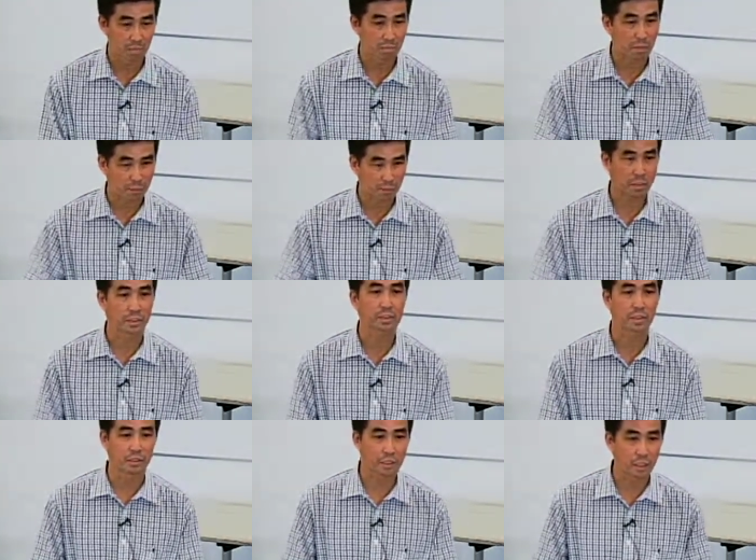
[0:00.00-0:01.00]
by putting this
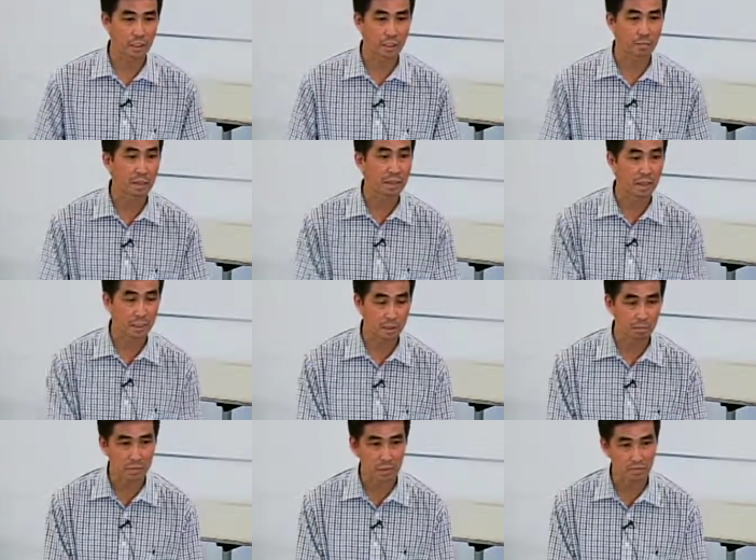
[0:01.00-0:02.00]
all together, by getting
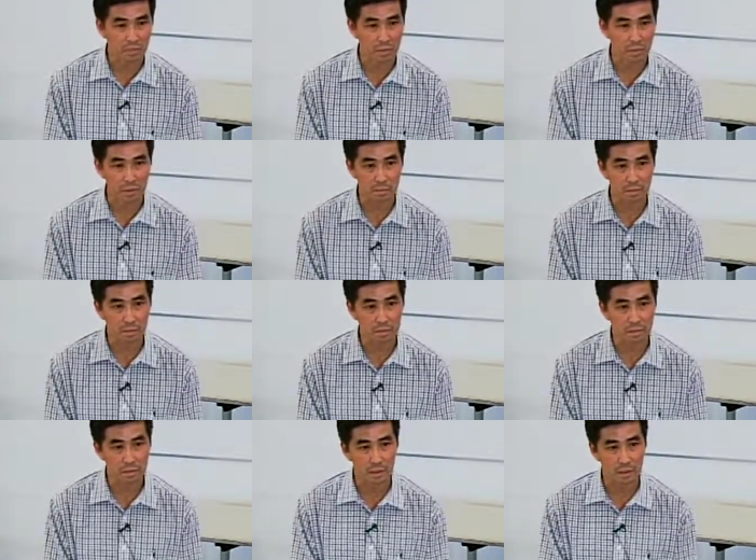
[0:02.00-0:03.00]
input from
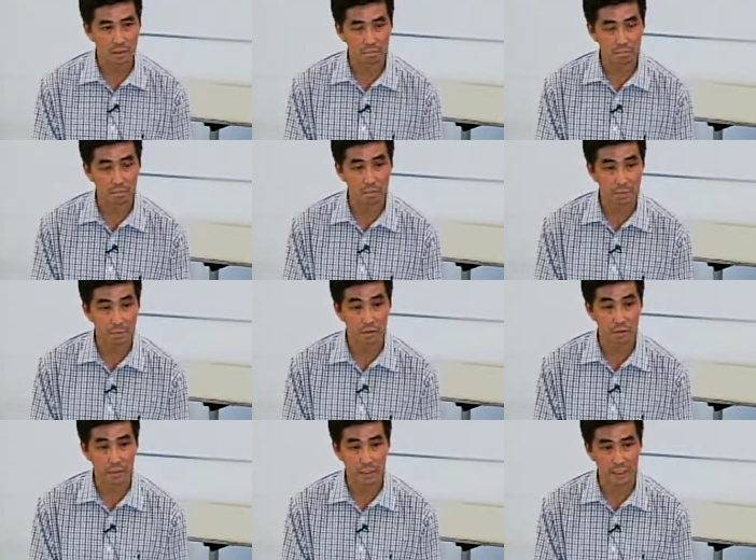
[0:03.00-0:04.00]
multiple um, people who
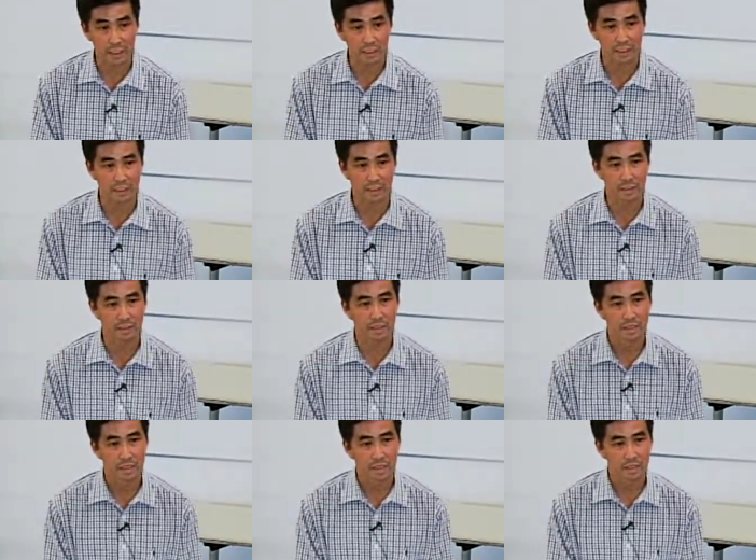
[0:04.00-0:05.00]
know the kid, then,
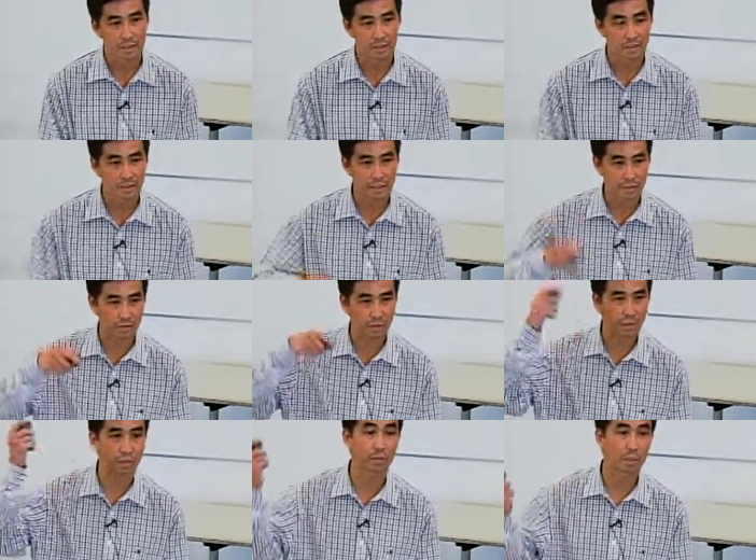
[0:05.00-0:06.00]
then you can
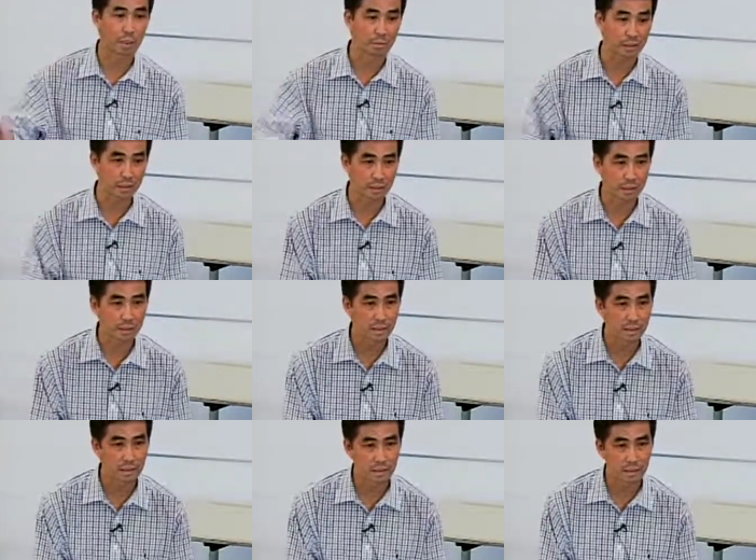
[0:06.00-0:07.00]
increase the reliability
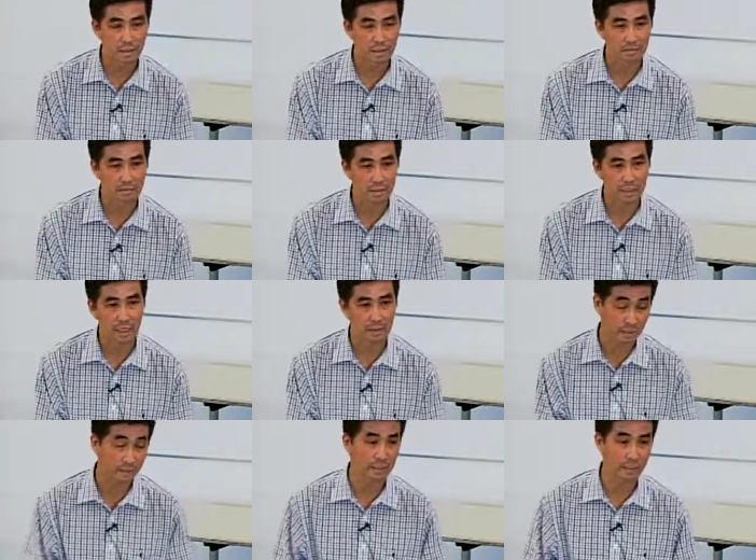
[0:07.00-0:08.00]
of your diet
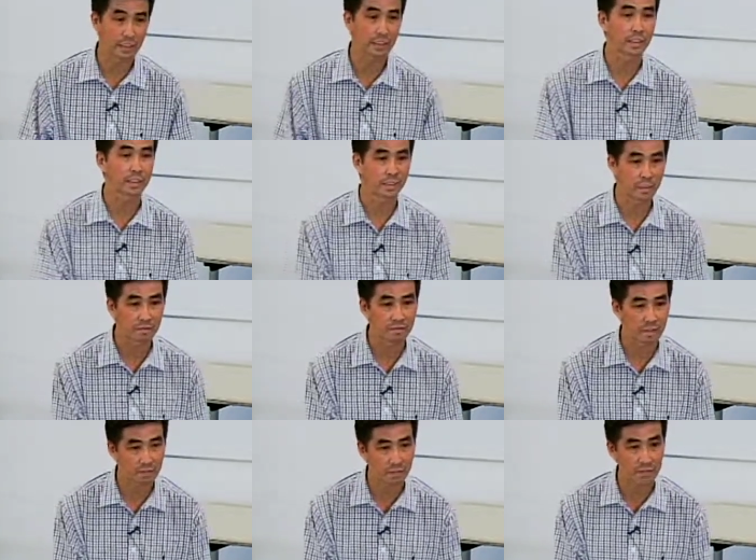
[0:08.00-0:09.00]
and the validity of,
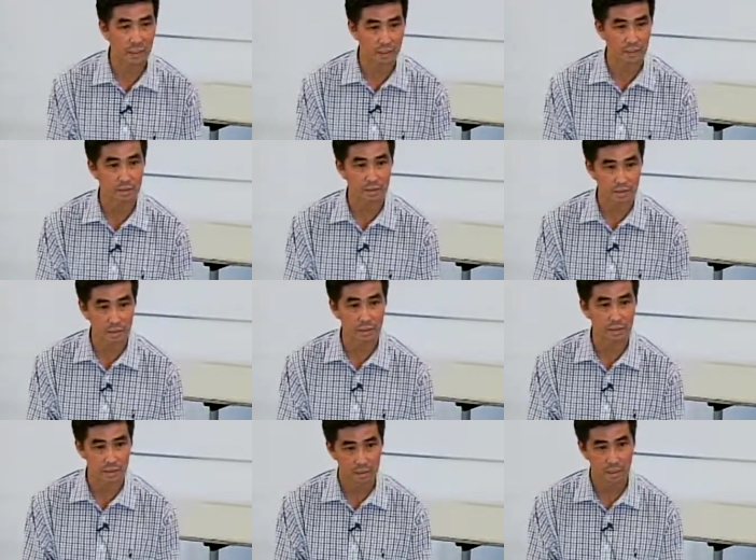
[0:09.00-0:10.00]
of your
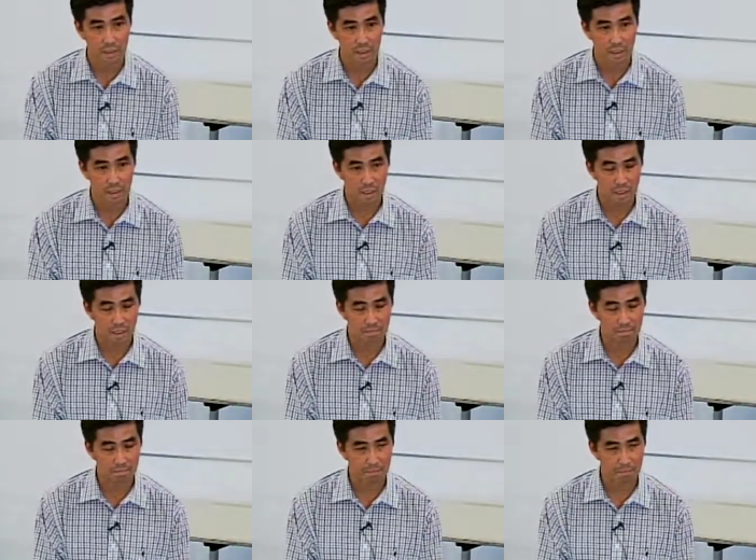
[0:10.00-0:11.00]
diagnosis. Um,